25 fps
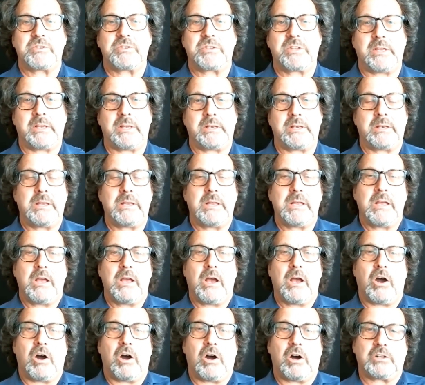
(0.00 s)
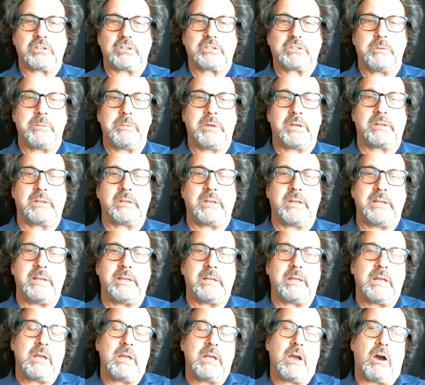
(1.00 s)
that ultimately
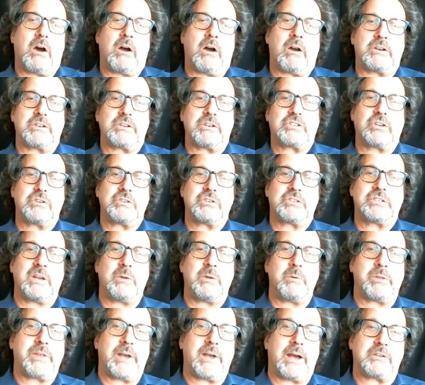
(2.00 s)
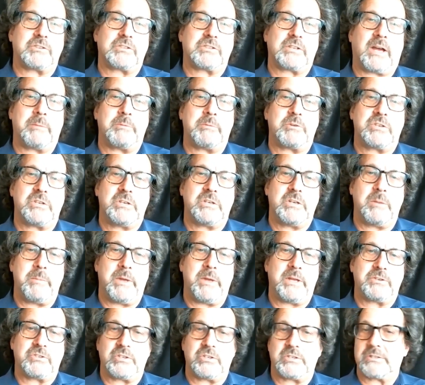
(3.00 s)
are associated with Alzheimer's and dementia.